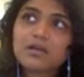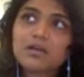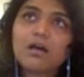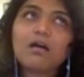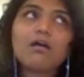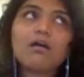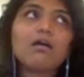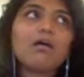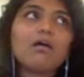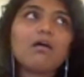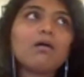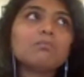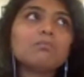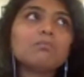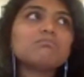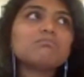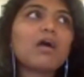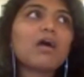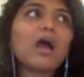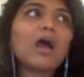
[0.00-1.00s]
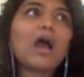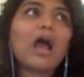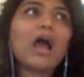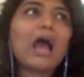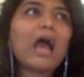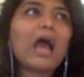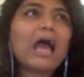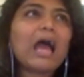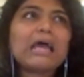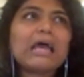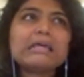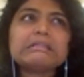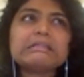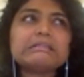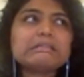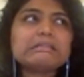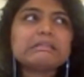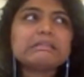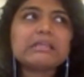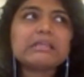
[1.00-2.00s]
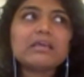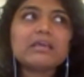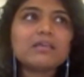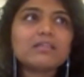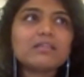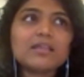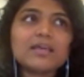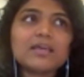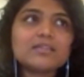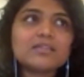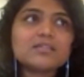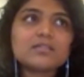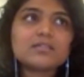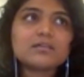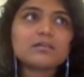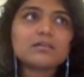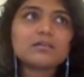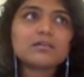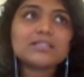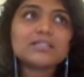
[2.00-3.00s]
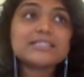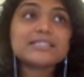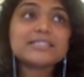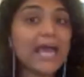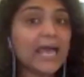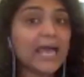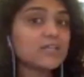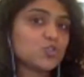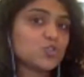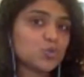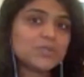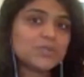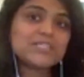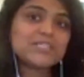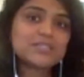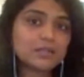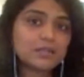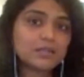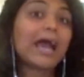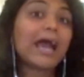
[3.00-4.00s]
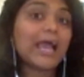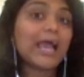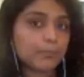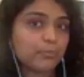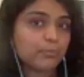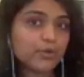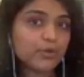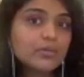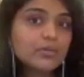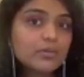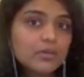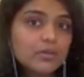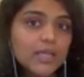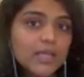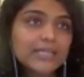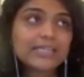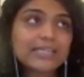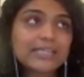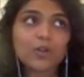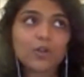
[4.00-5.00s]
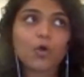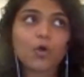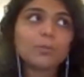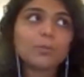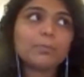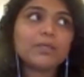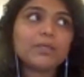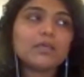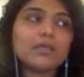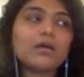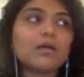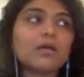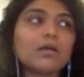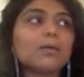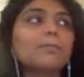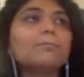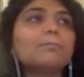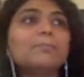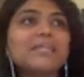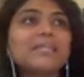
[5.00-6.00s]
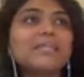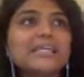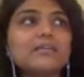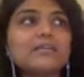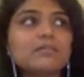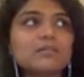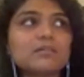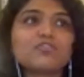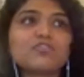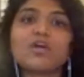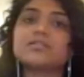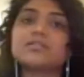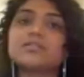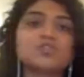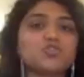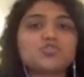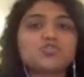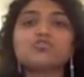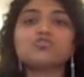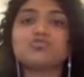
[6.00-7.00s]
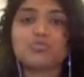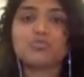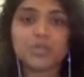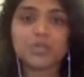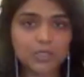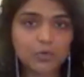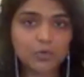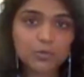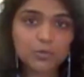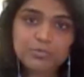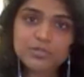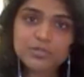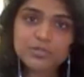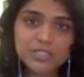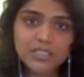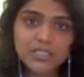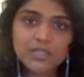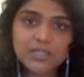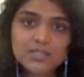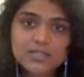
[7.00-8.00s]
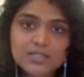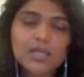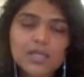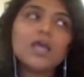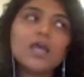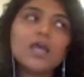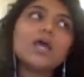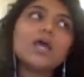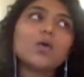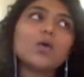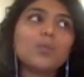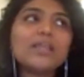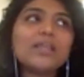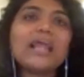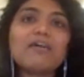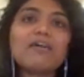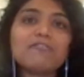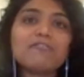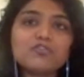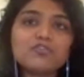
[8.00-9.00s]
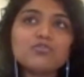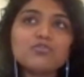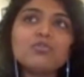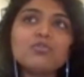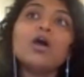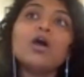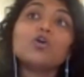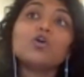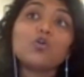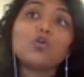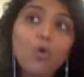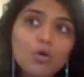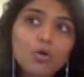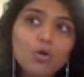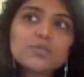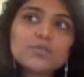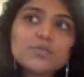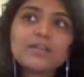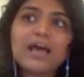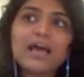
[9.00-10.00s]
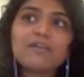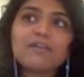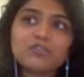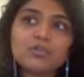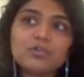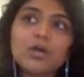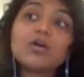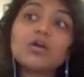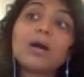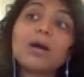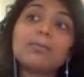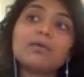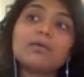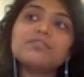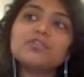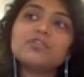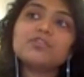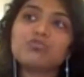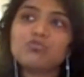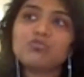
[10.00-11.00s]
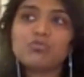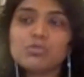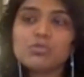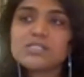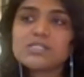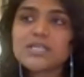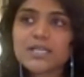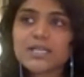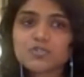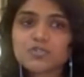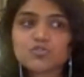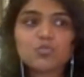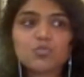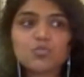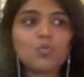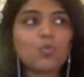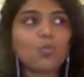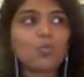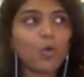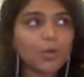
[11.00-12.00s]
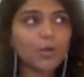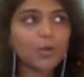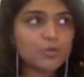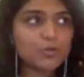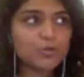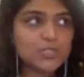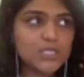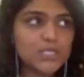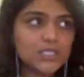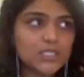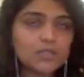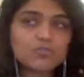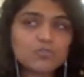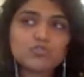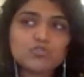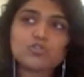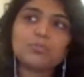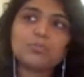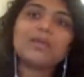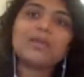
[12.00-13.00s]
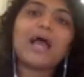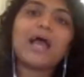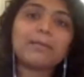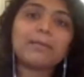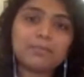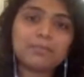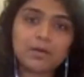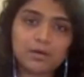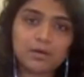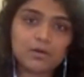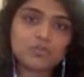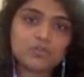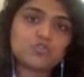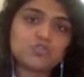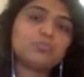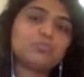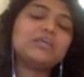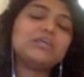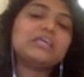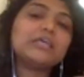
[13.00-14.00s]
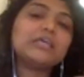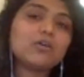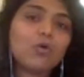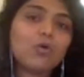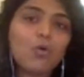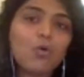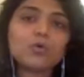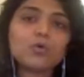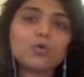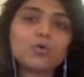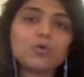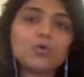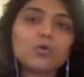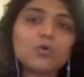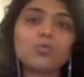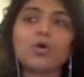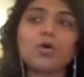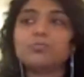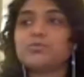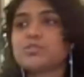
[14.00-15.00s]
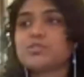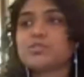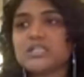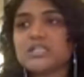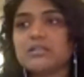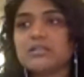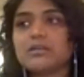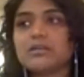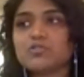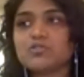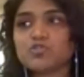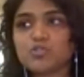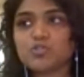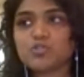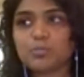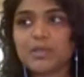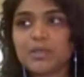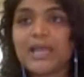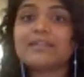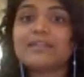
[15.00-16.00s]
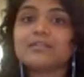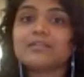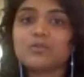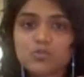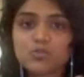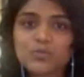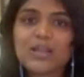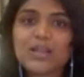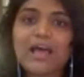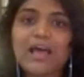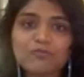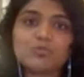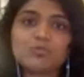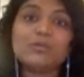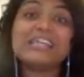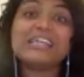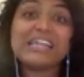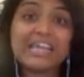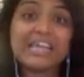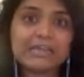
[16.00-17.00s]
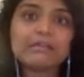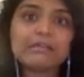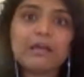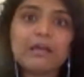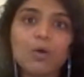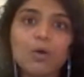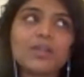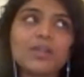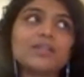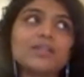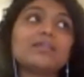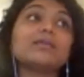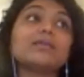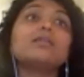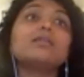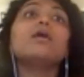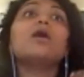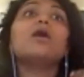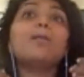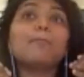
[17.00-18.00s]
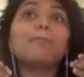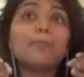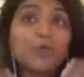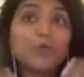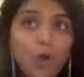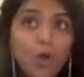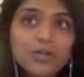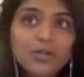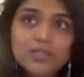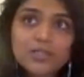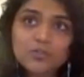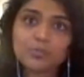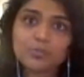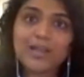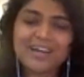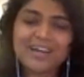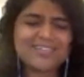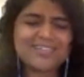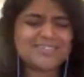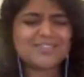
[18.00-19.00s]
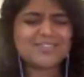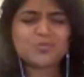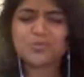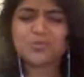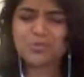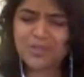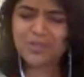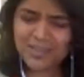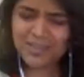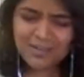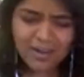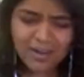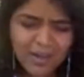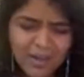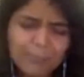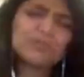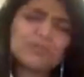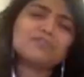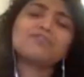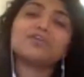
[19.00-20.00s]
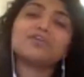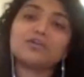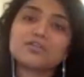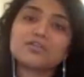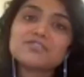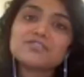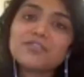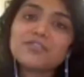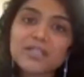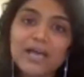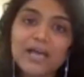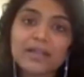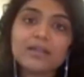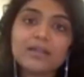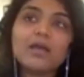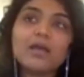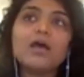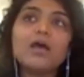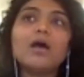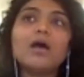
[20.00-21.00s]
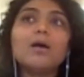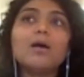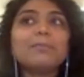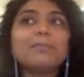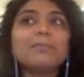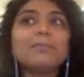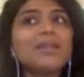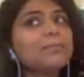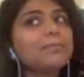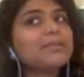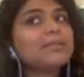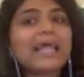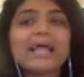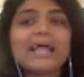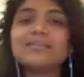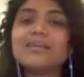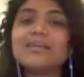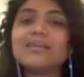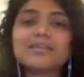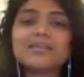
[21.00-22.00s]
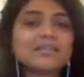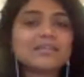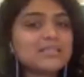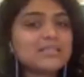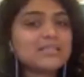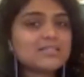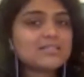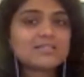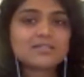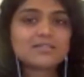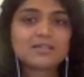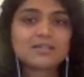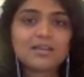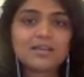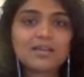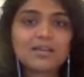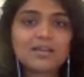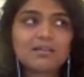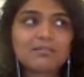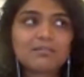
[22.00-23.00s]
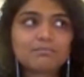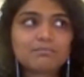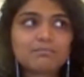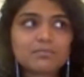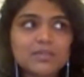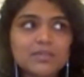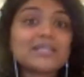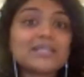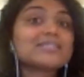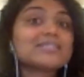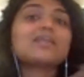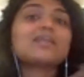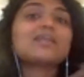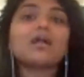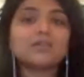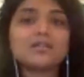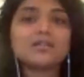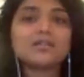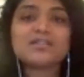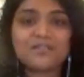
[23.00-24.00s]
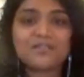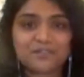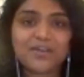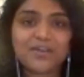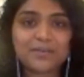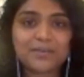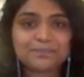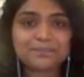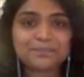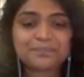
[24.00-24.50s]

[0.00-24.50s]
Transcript: um, I think that this has to be still hybrid. It cannot be a complete transition to e-court proceedings. Courts will have to now come up with rules as to what proceedings should be e-court, what proceedings should be, and those will have to be laid down and then brought into practice. It's going to take a couple of years for that, but I'm glad that at least it has started somewhere.